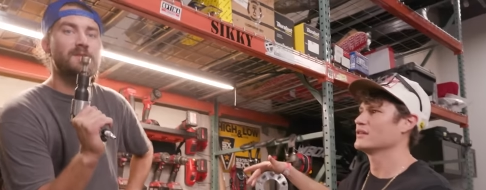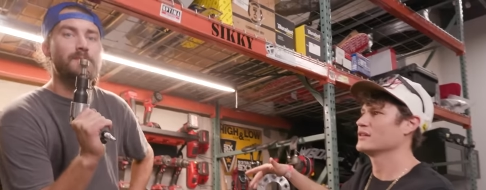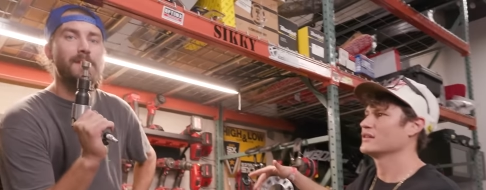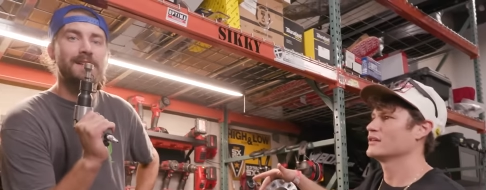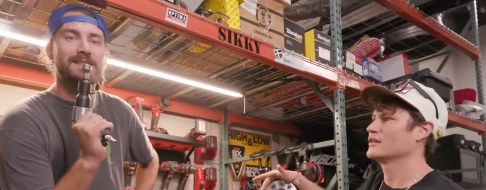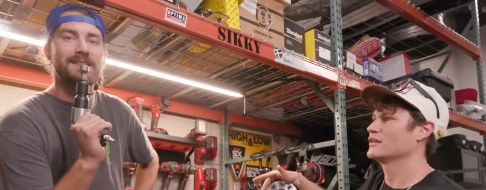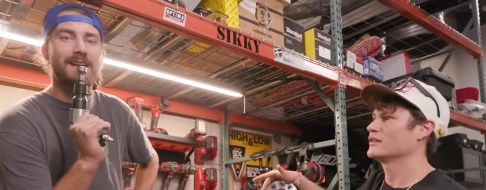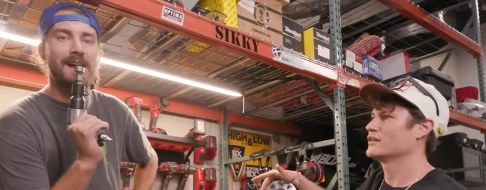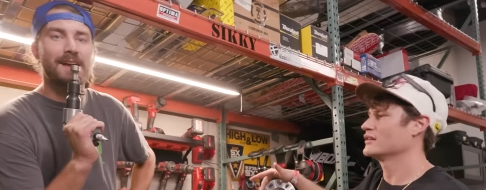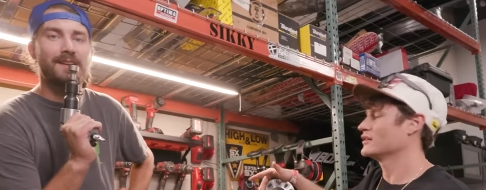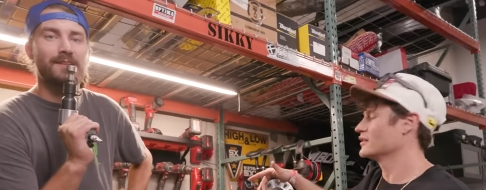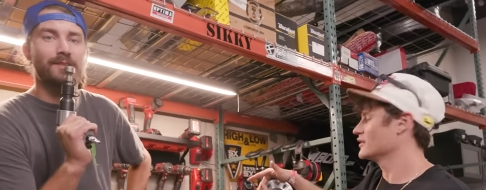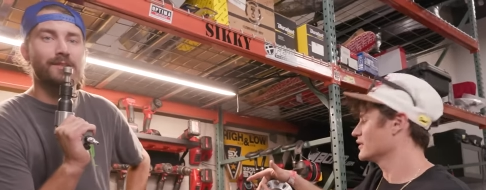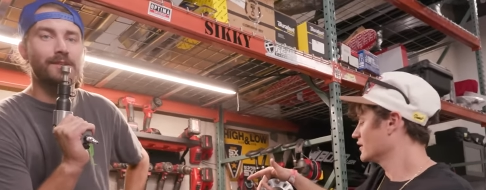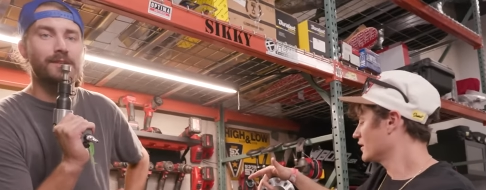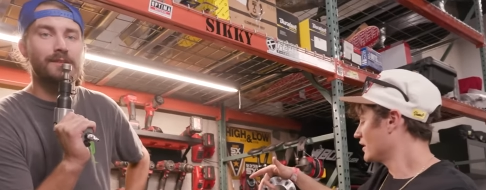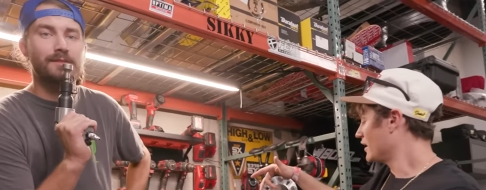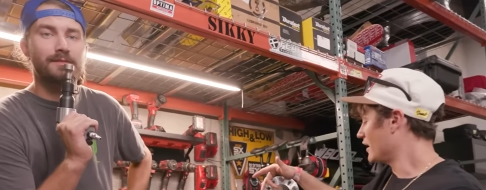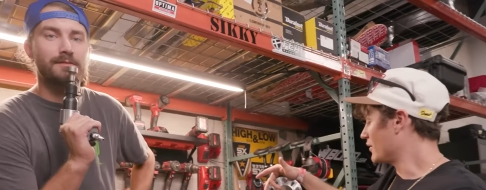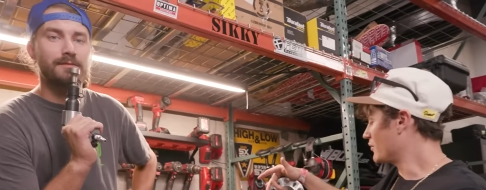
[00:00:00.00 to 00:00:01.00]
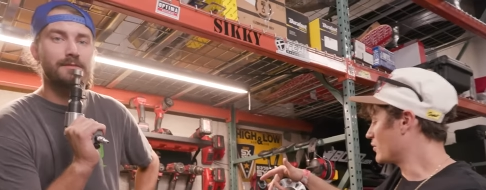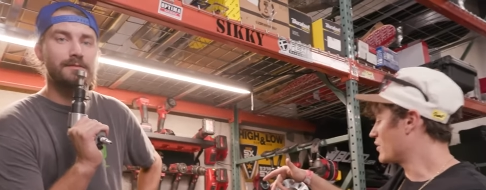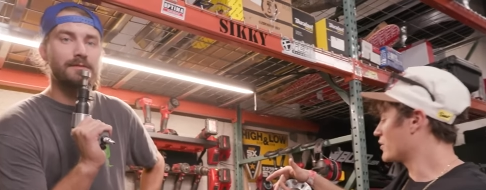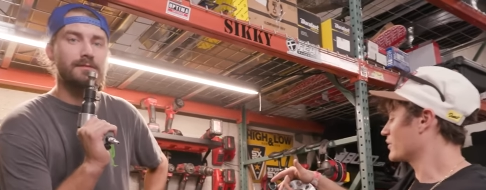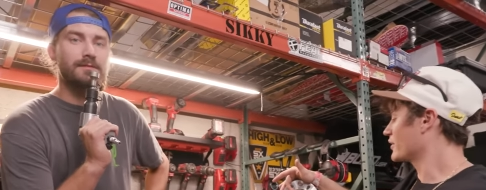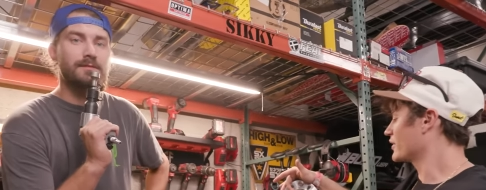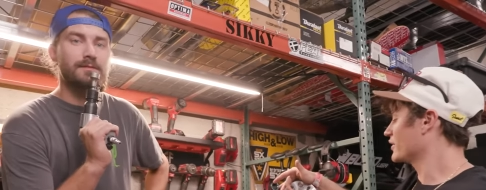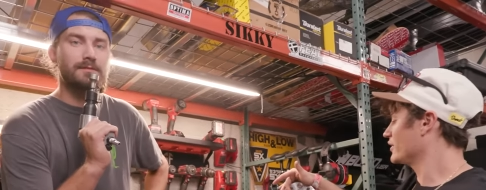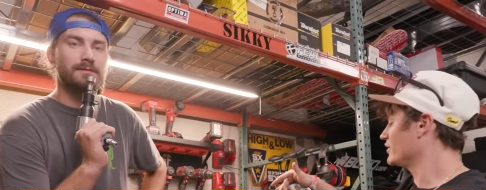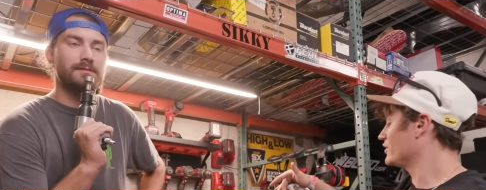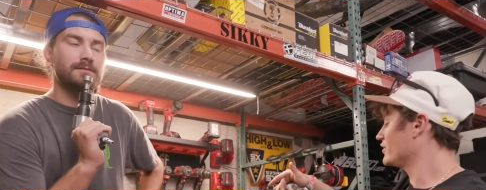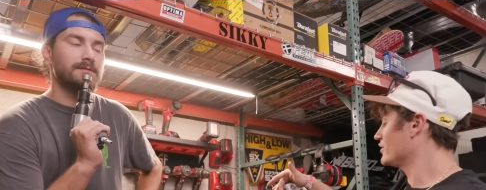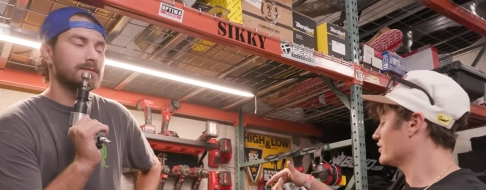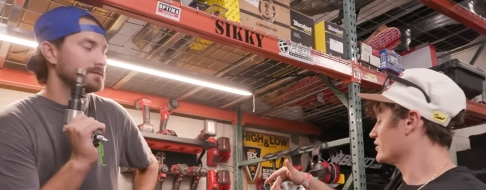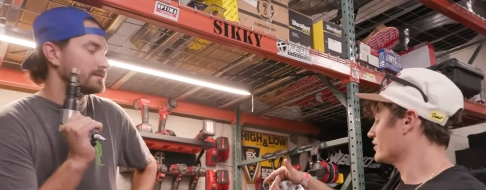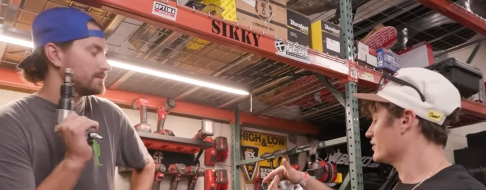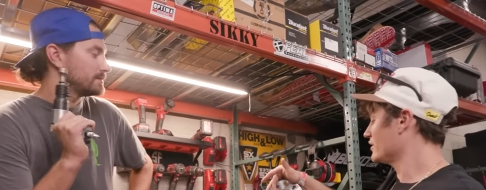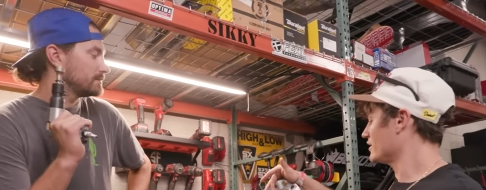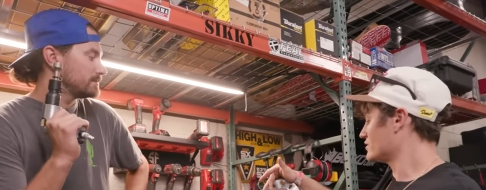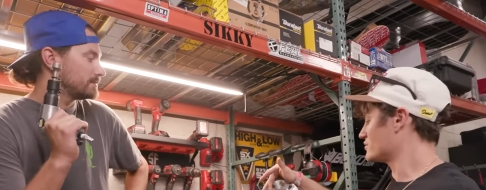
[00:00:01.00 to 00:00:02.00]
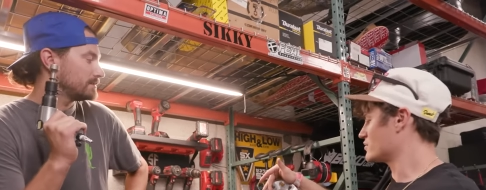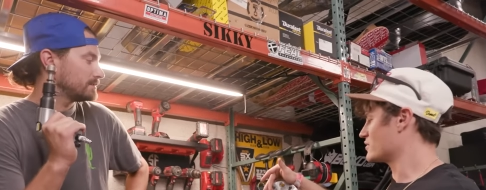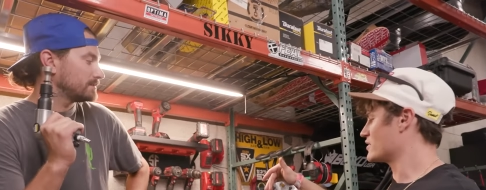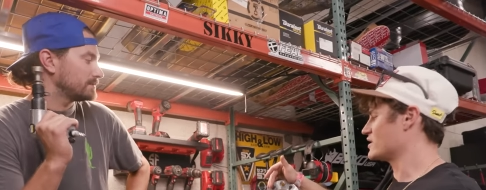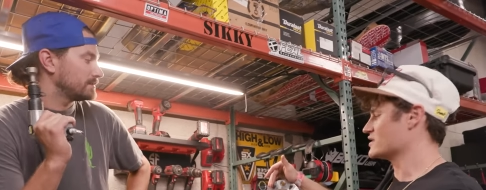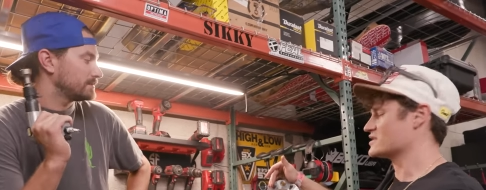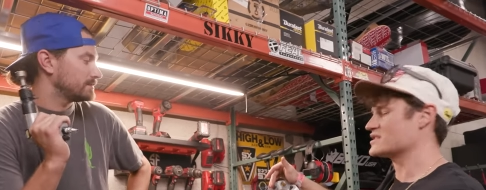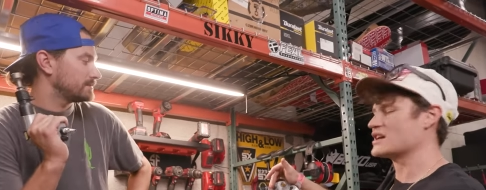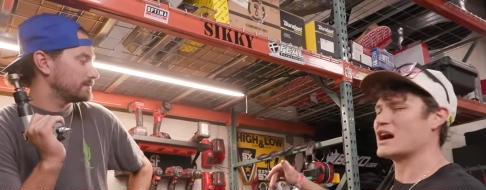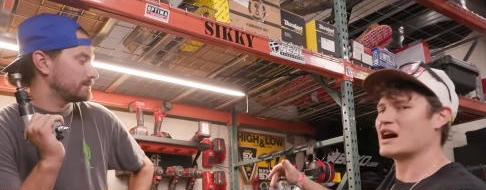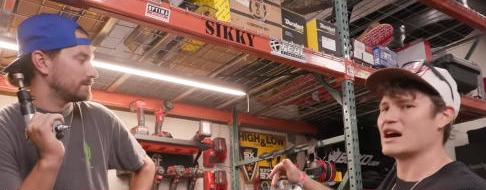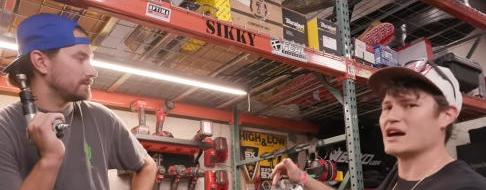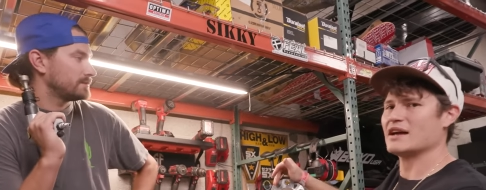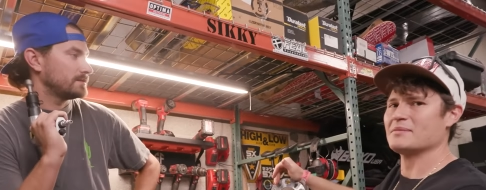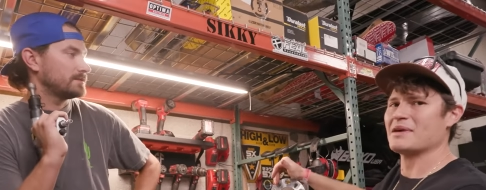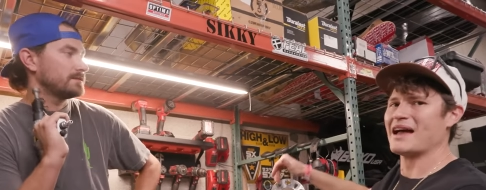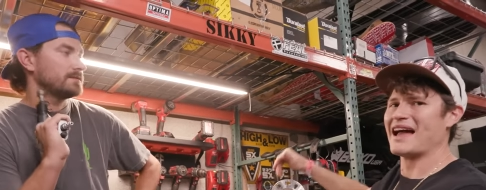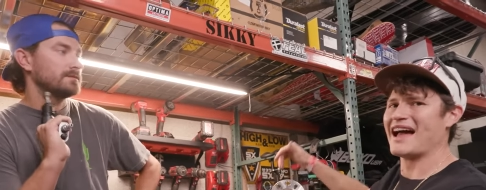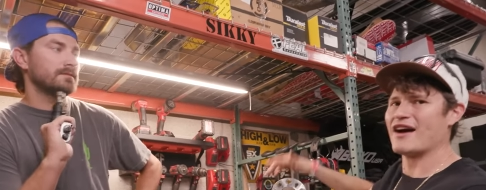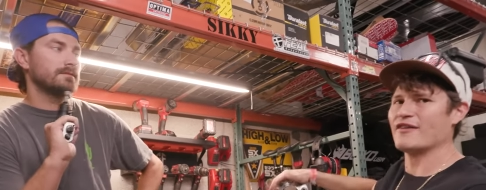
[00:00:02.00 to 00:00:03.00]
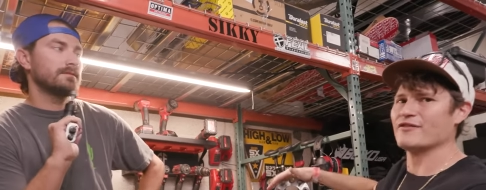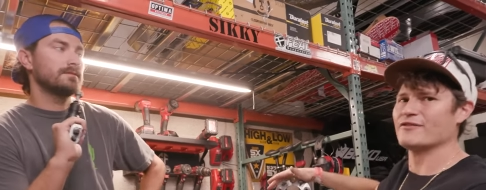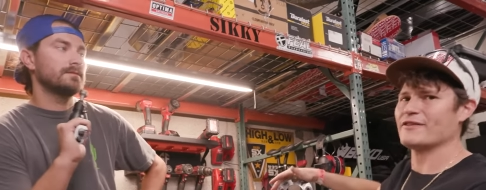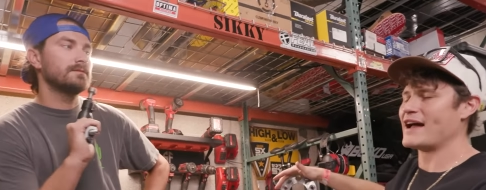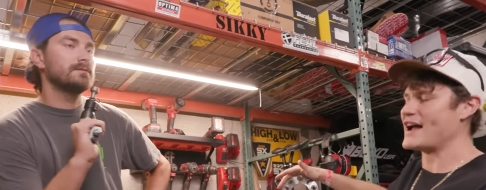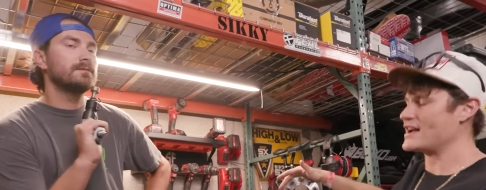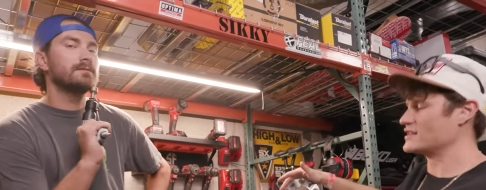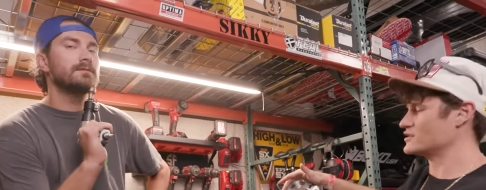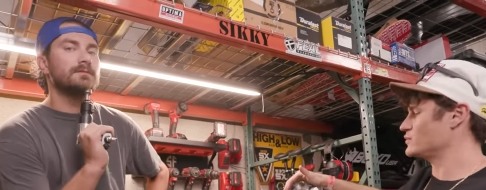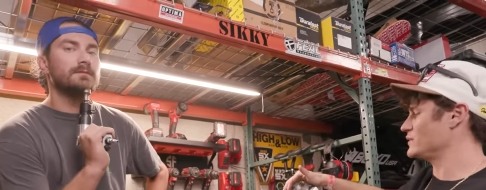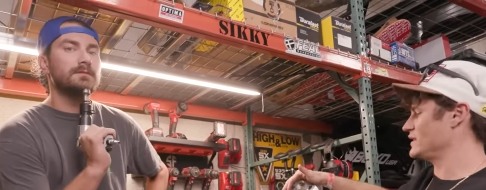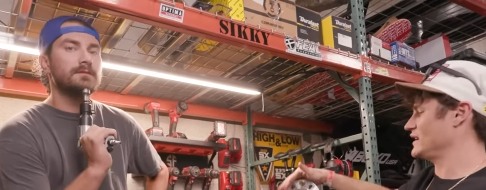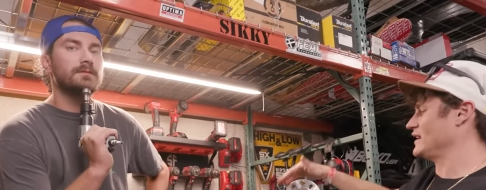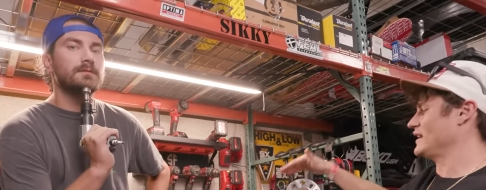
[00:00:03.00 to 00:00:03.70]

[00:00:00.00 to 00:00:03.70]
Speaker 1: Spectacular. And what we're gonna do is we're gonna time how fast we